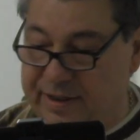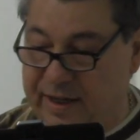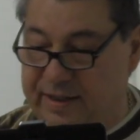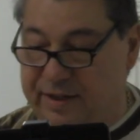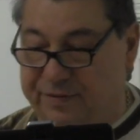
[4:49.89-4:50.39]

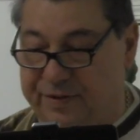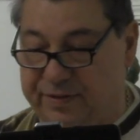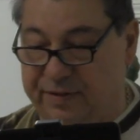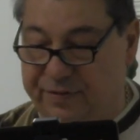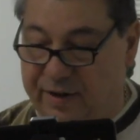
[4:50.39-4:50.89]

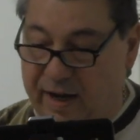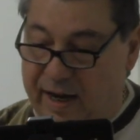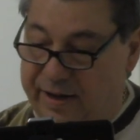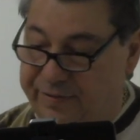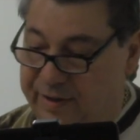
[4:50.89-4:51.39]

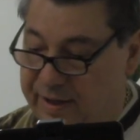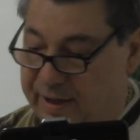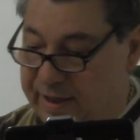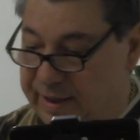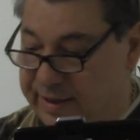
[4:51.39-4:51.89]
1955
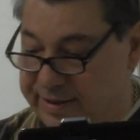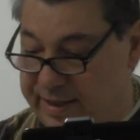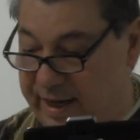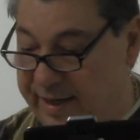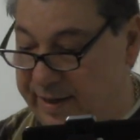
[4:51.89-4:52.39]
is
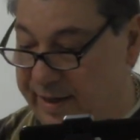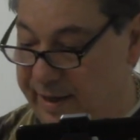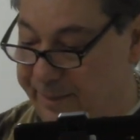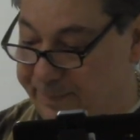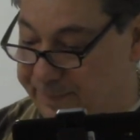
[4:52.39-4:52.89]
that
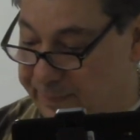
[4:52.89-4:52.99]
um,